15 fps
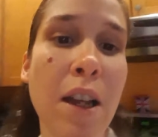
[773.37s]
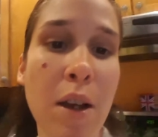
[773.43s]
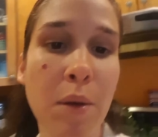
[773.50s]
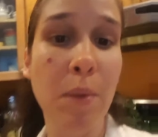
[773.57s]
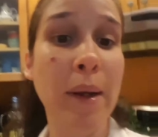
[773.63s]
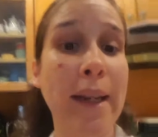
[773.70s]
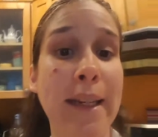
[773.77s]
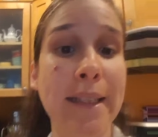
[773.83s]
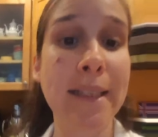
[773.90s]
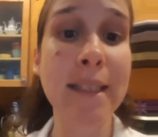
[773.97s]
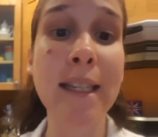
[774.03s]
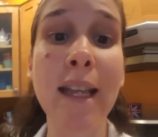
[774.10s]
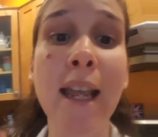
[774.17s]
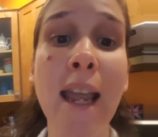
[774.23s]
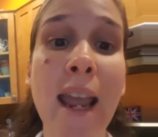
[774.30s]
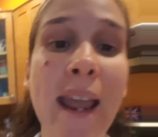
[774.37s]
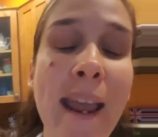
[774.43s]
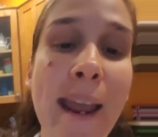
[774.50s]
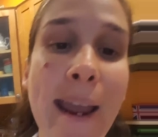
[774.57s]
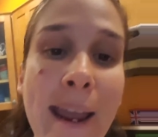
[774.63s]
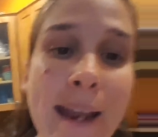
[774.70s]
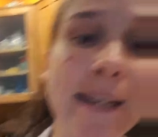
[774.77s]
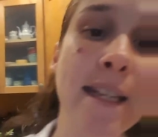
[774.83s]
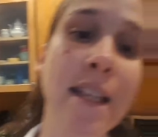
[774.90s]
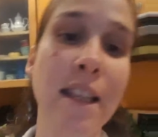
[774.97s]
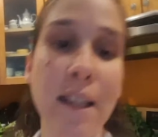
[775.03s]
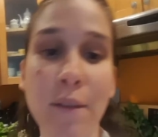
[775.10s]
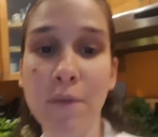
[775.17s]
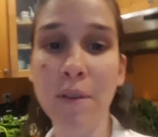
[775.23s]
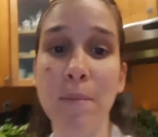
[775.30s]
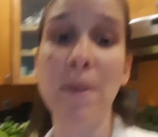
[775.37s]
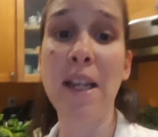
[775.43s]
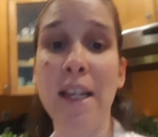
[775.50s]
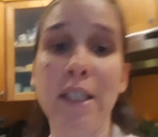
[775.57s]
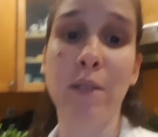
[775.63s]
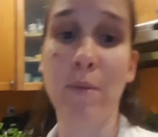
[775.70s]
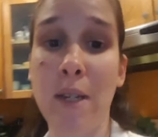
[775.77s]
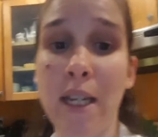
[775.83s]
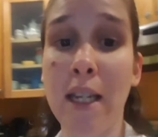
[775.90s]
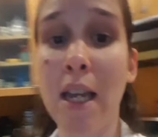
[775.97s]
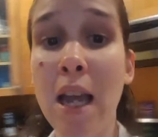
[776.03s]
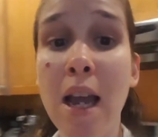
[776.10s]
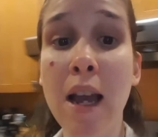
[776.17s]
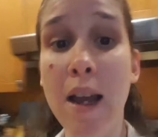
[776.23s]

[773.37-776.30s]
not waste anything from last week.